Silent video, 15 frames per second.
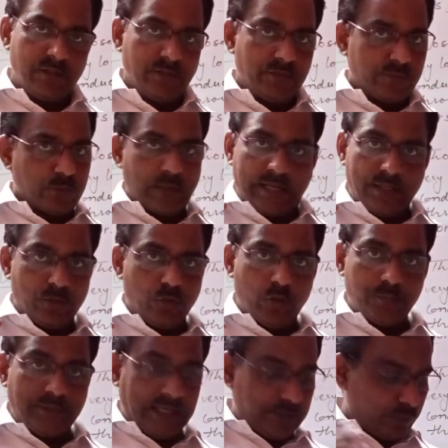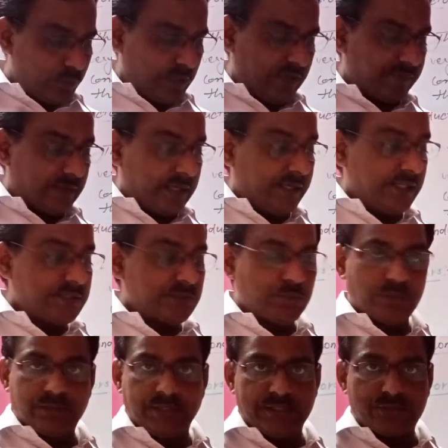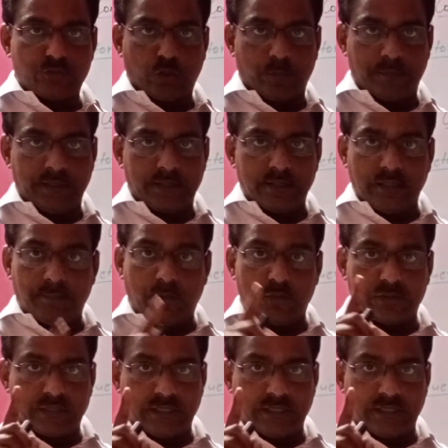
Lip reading: So I hope that you have understood this topic about